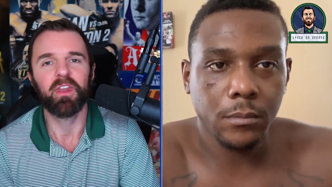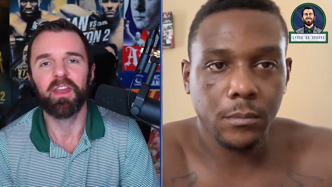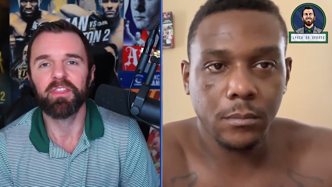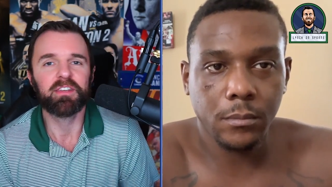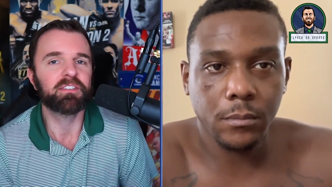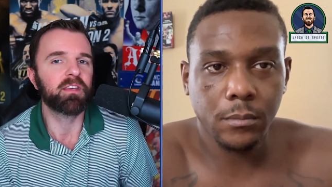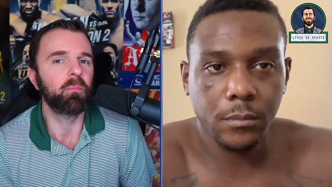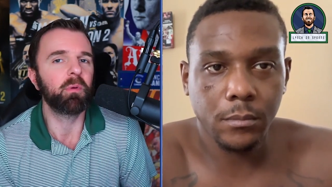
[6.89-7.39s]
Speaker 1: And I
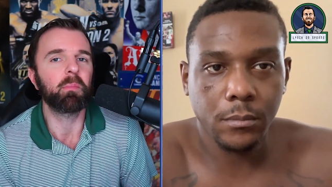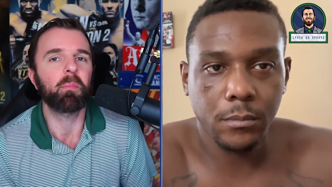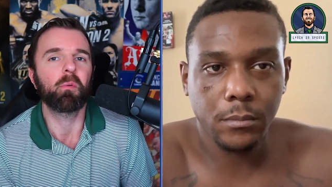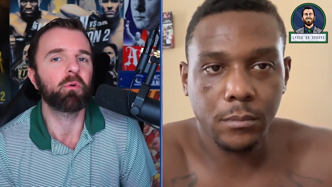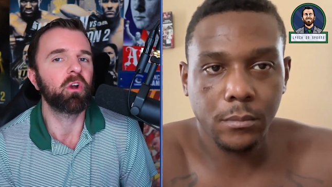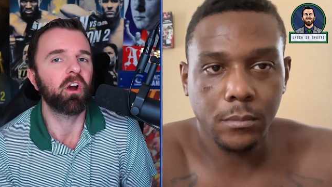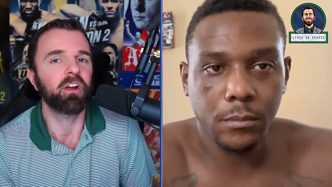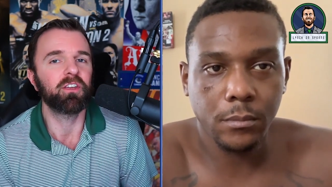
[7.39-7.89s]
think some people
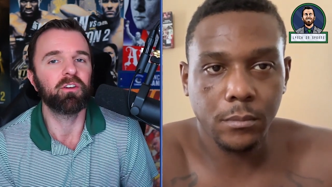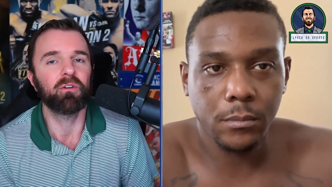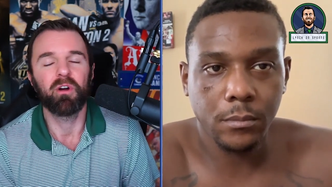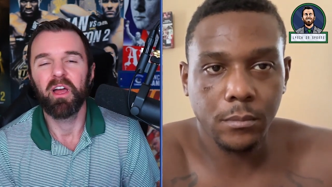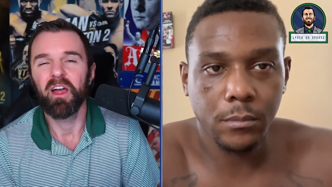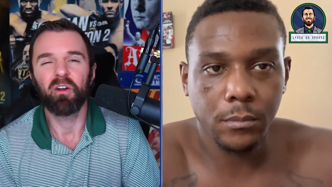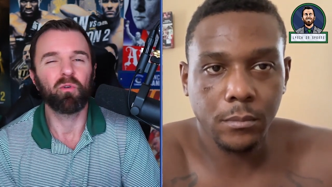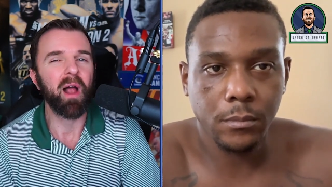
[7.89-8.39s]
would argue
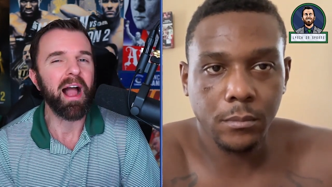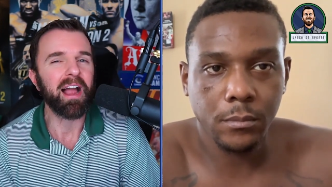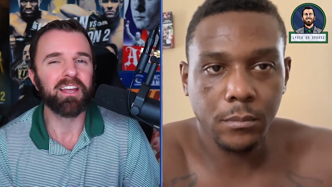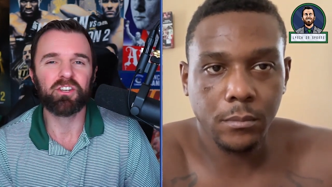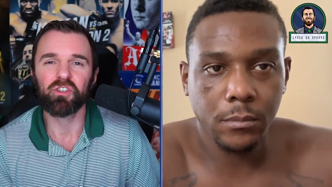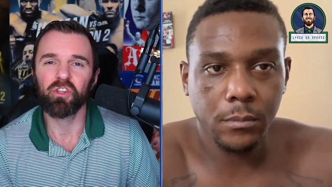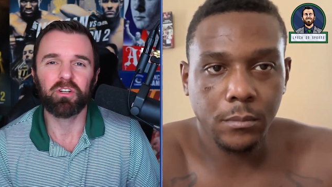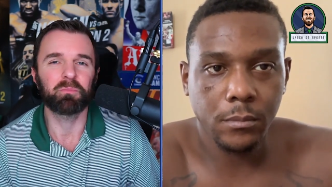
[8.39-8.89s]

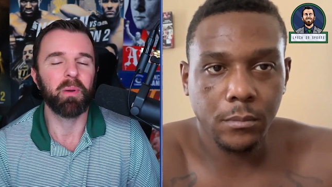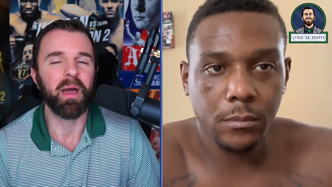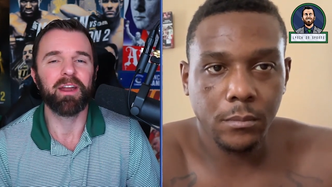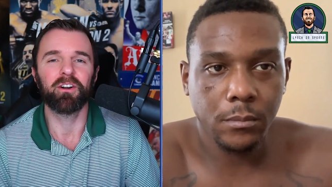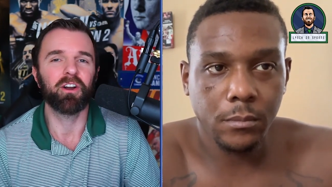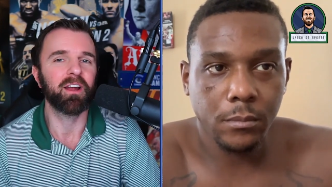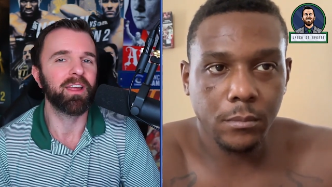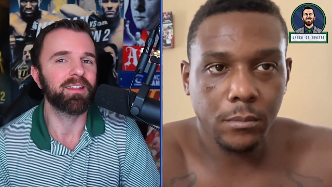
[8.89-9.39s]
Rakic looked
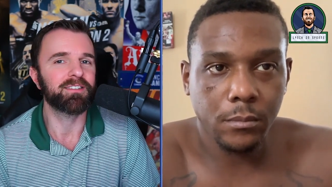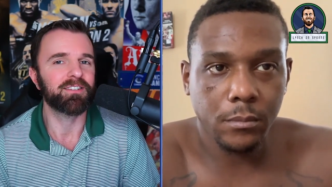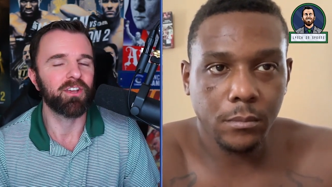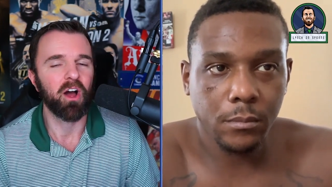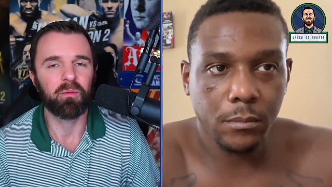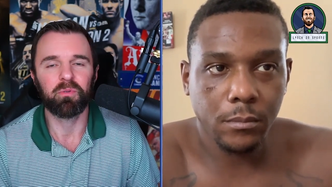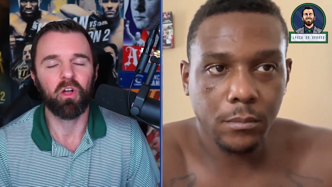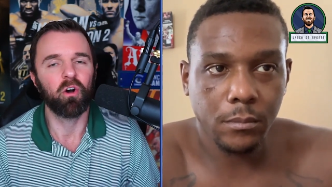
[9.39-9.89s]
better against
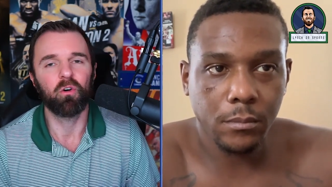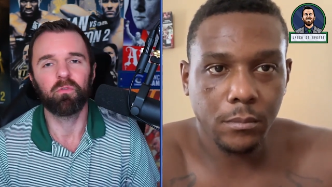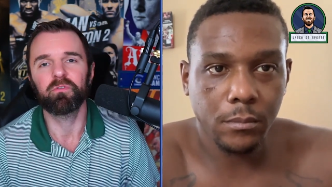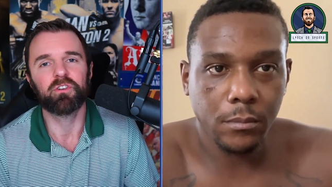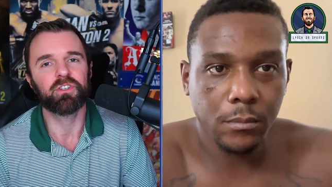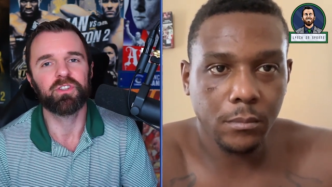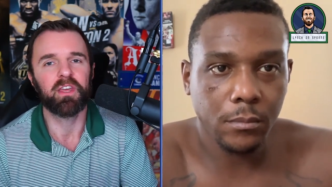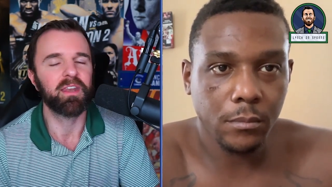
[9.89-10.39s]
Jan
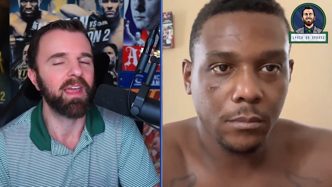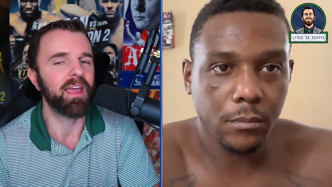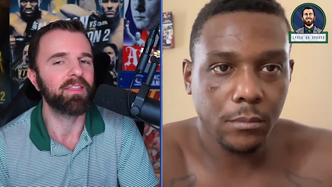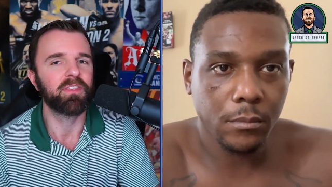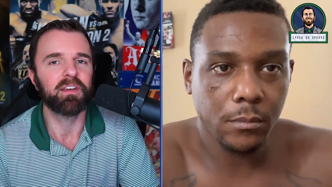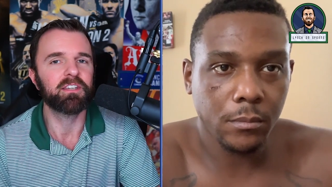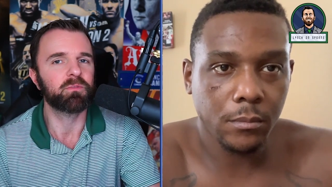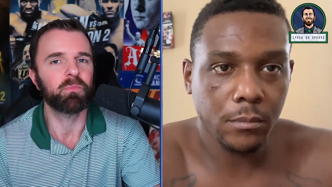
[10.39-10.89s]
Blachowicz than
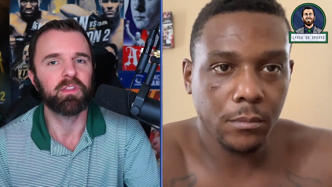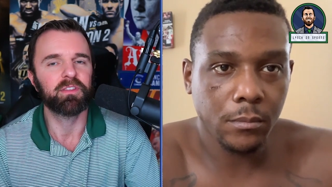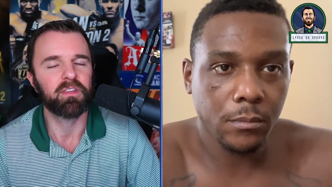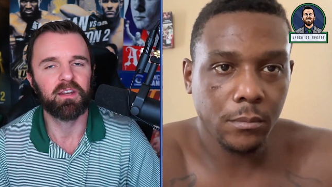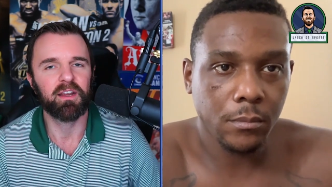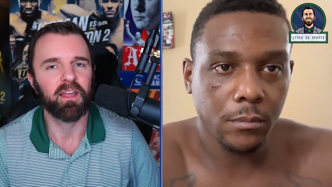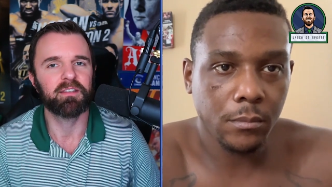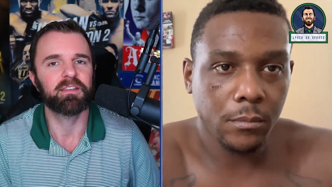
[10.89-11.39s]
Anthony Smith
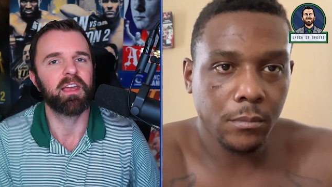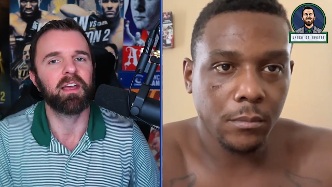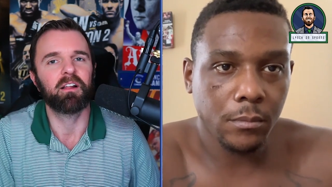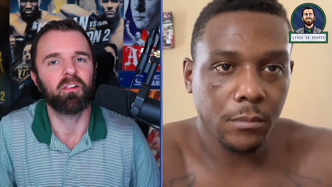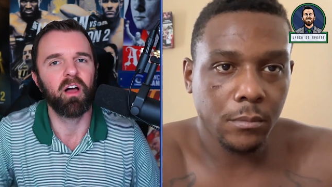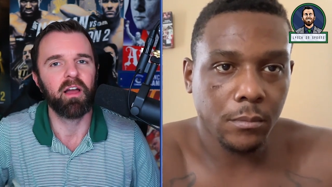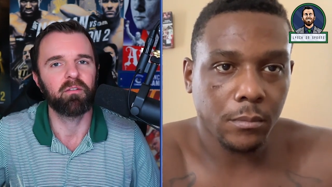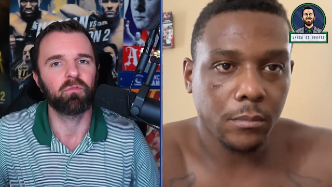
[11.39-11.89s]
did against
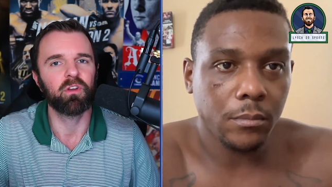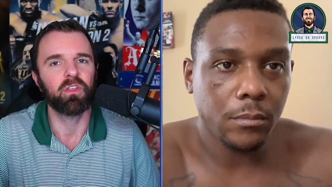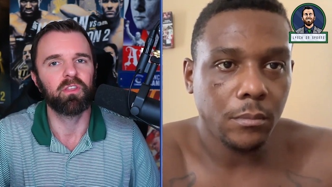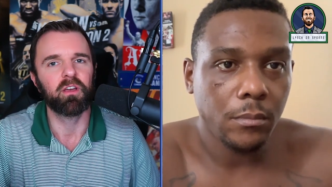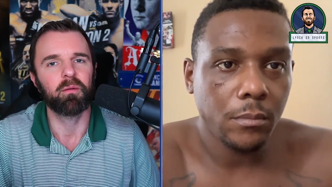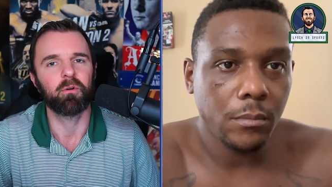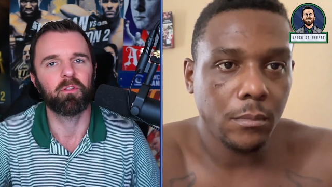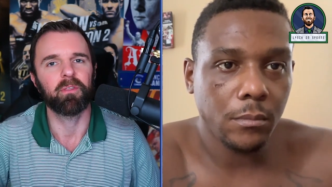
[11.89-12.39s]
Ankalaev. What do you
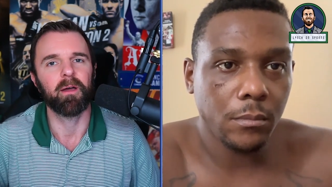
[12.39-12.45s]
think about